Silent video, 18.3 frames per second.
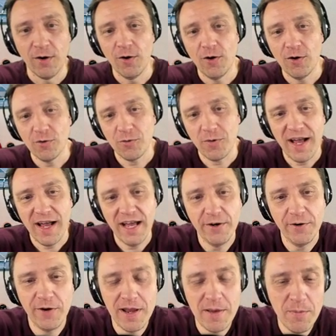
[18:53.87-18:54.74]
Hog
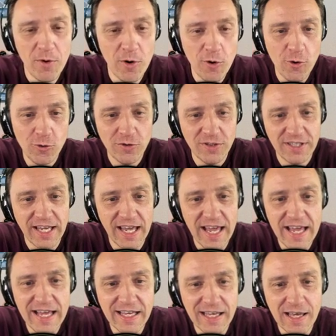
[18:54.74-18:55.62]
rider emote,
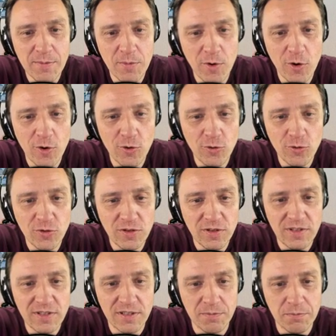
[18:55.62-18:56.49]
cake
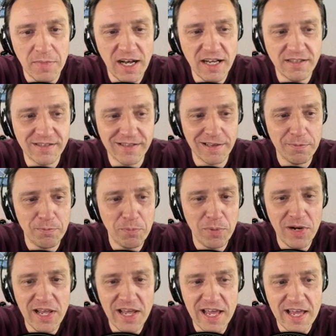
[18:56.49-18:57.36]
emote, muscle
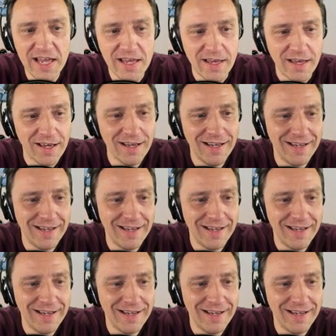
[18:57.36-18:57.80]
play.